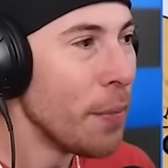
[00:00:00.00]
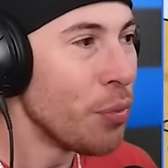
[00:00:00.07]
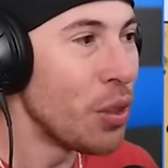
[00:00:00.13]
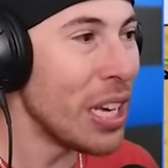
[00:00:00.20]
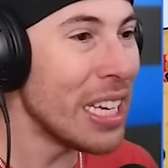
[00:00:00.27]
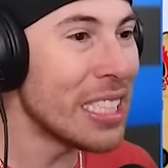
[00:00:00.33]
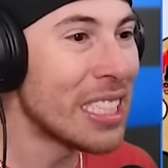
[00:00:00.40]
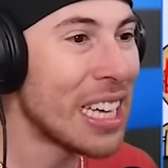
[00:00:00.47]

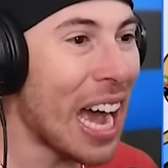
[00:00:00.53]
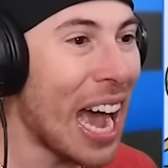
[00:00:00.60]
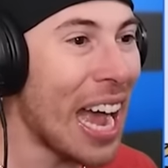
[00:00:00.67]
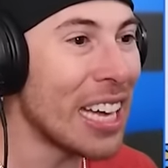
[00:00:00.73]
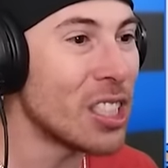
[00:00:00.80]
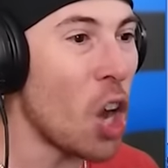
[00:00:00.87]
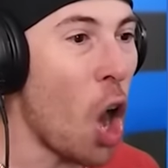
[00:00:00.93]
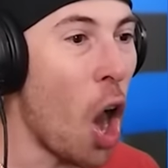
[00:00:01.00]
These
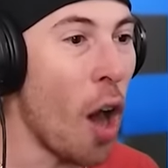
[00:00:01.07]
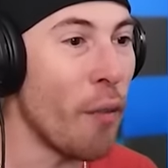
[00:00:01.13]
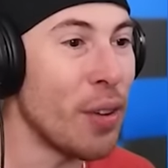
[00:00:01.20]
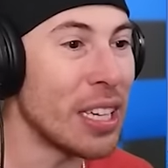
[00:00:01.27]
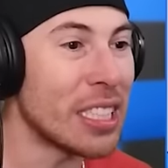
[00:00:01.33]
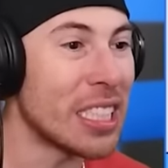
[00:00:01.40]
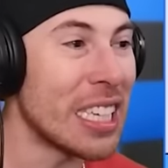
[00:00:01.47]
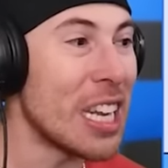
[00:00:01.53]
guys
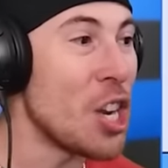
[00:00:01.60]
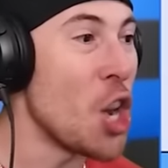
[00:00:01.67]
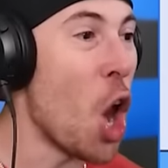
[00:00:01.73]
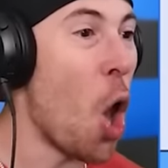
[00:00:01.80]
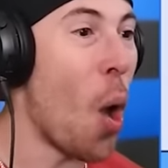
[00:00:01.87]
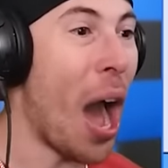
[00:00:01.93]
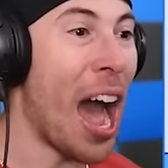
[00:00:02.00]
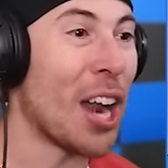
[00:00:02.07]
obviously
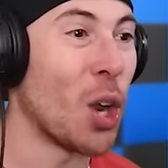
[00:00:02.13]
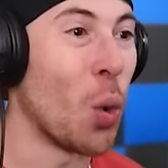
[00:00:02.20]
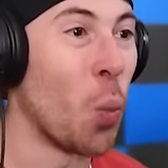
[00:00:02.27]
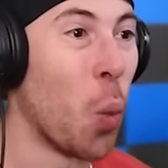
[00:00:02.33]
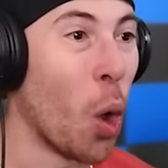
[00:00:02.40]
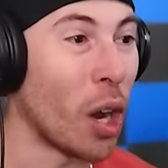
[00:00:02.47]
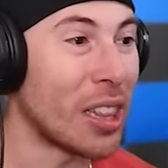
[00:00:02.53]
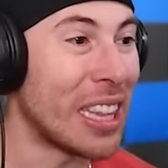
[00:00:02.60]
know how to
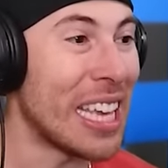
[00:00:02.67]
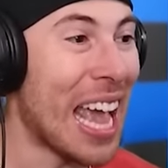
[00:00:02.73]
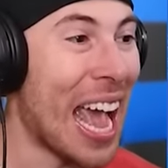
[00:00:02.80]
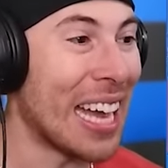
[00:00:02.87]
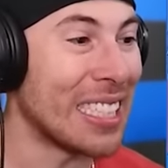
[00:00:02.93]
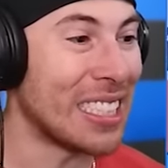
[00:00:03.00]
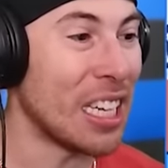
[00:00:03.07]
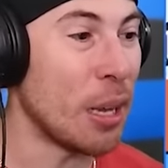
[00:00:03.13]
work the
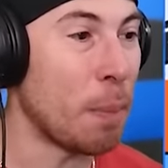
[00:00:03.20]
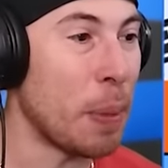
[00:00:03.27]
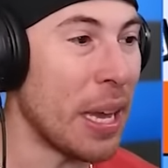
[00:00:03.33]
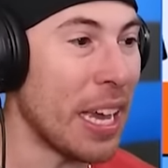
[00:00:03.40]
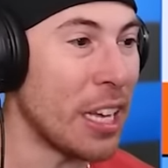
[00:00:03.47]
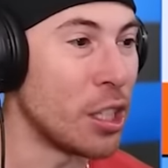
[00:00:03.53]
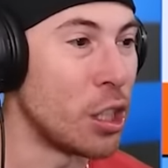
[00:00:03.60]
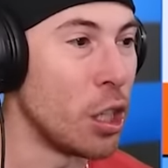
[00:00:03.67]

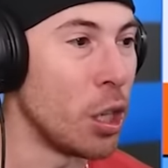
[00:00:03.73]
SCPs,